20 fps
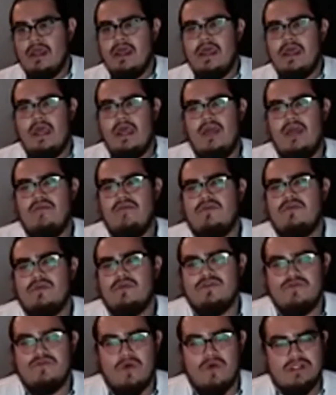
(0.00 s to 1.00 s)

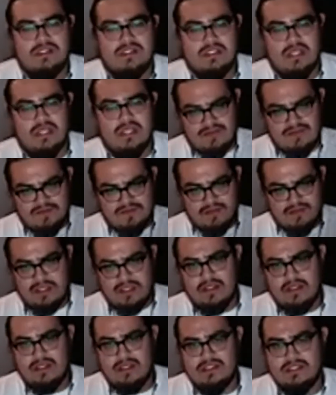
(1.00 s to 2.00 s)
everyone's walks of life and
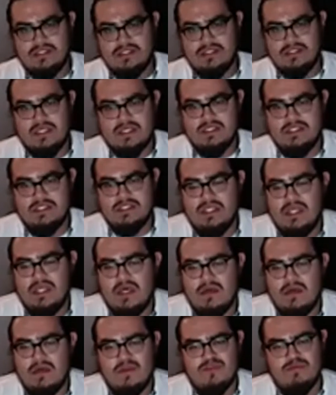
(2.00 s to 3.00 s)
healings in this. And
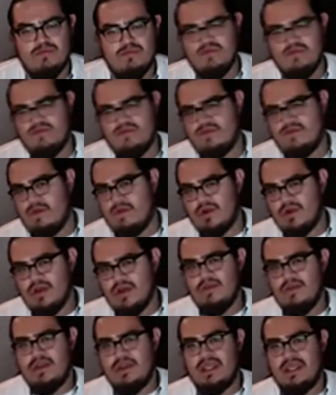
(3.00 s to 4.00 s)
it's beautiful that we're
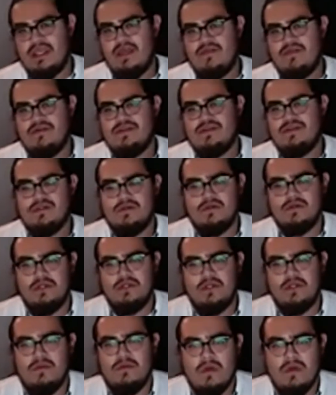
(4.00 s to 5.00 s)
coming together. So, you
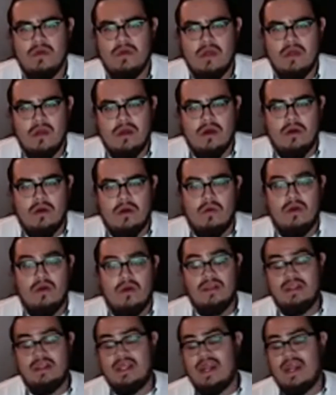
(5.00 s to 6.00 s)
know, one
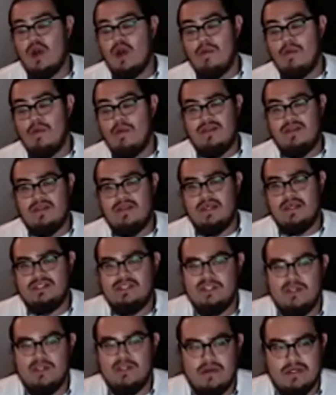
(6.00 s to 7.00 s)
thing that I hope out of this,
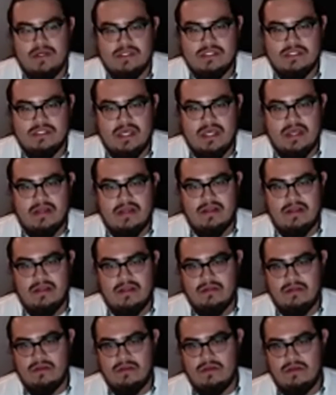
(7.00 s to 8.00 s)
you know, is that,
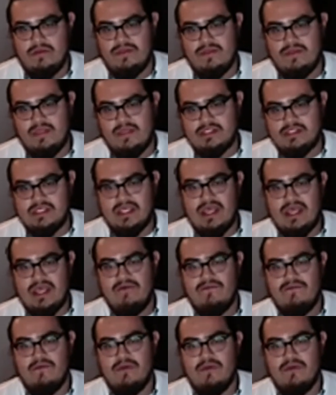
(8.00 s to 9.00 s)
you know, with things in
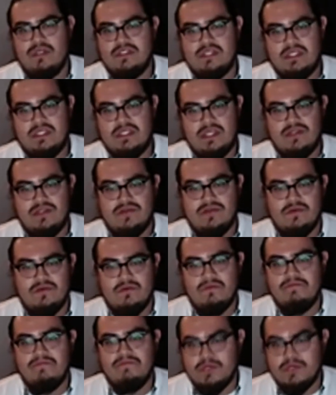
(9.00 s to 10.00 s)
California, is that they
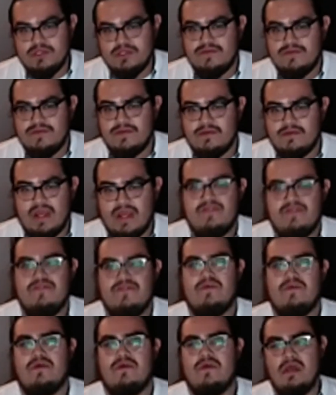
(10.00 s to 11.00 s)
do push for the rights
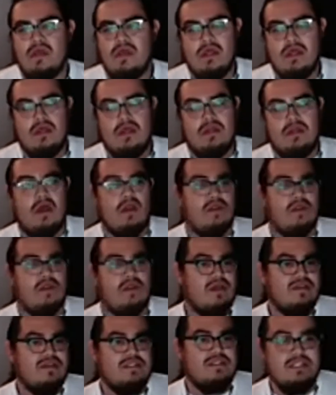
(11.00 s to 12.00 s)
for not only
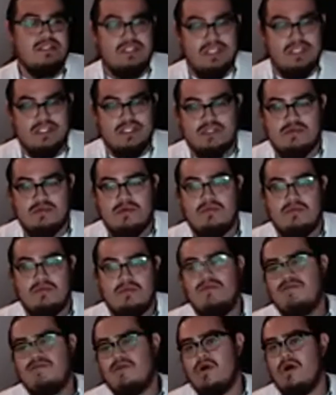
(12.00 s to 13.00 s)
us as indigenous people,
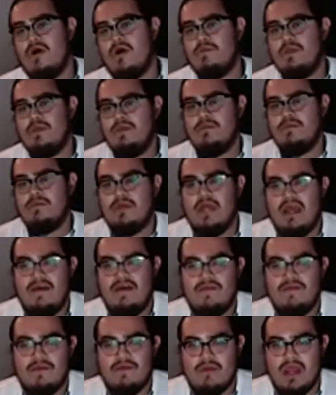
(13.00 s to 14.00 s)
but for all people to
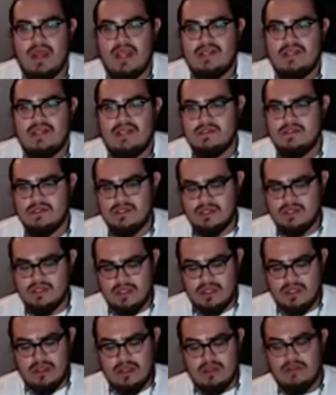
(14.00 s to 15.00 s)
have the rights to,
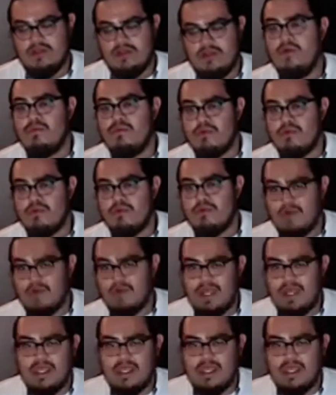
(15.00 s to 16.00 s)
you know,
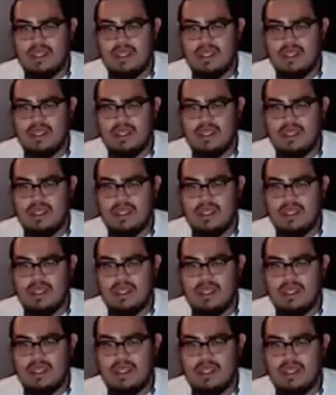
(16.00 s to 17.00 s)
pray, heal, you
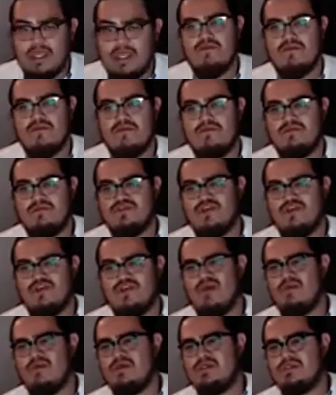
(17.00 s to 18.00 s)
know, recover from
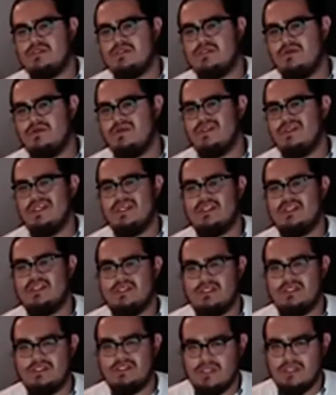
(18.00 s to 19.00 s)
traumas, you know,
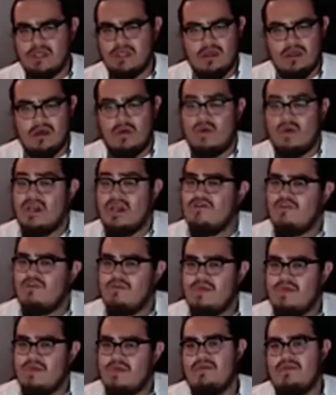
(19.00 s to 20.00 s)
addictions, whatever it
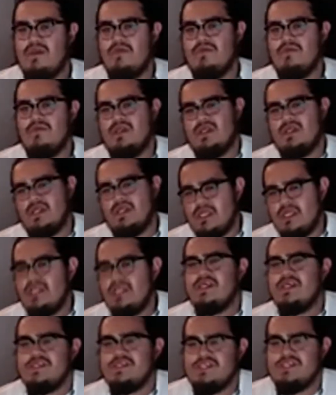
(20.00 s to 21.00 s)
may be. But
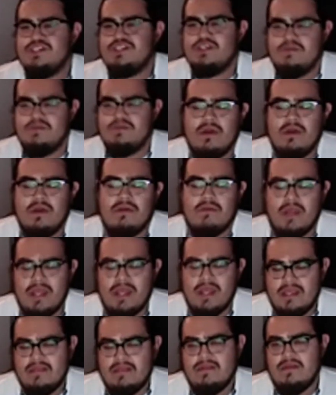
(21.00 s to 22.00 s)
it should be our
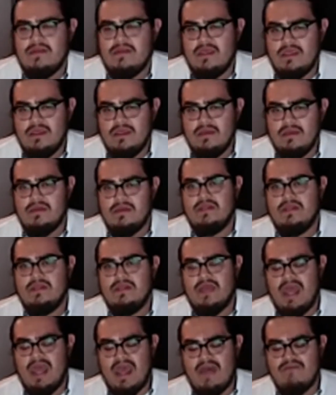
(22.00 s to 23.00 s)
right to heal and
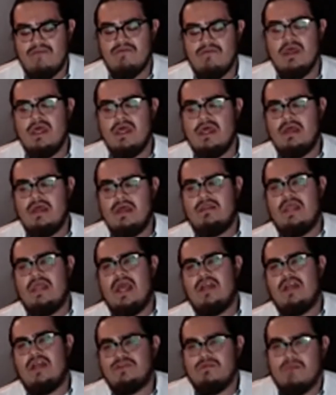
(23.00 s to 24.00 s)
to have
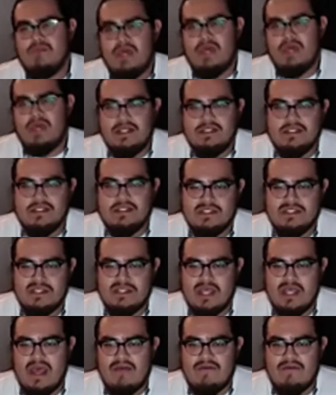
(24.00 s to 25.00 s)
natural medicines, to
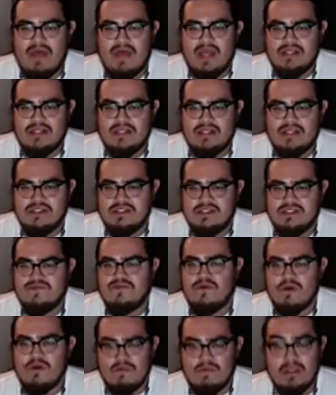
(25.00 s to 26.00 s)
have access for
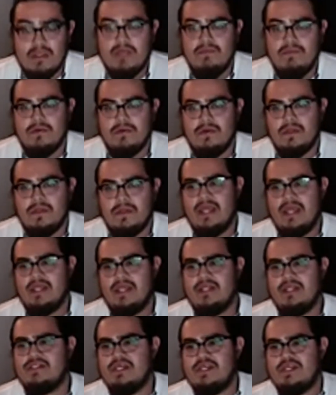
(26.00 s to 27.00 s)
our people. And I can
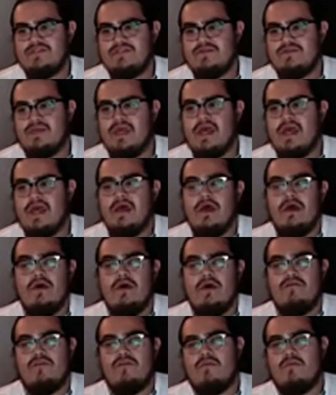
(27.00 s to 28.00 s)
attest for that
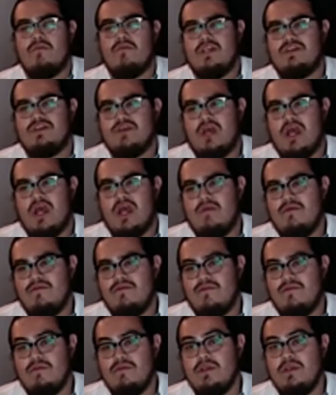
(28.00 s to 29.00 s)
from my tribe of
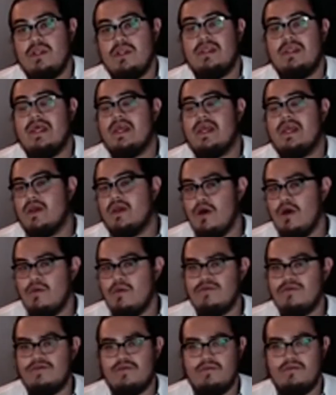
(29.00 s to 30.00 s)
community that
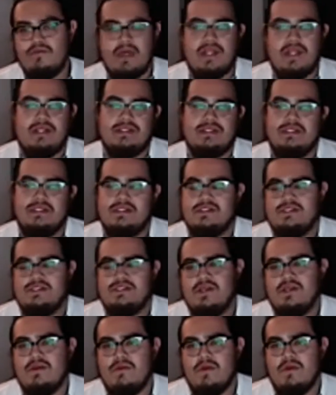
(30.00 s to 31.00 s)
comes from medicine and
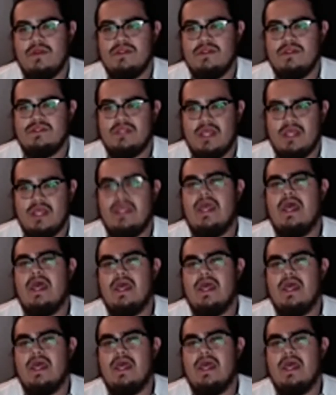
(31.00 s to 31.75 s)
ceremonies, and that, yeah,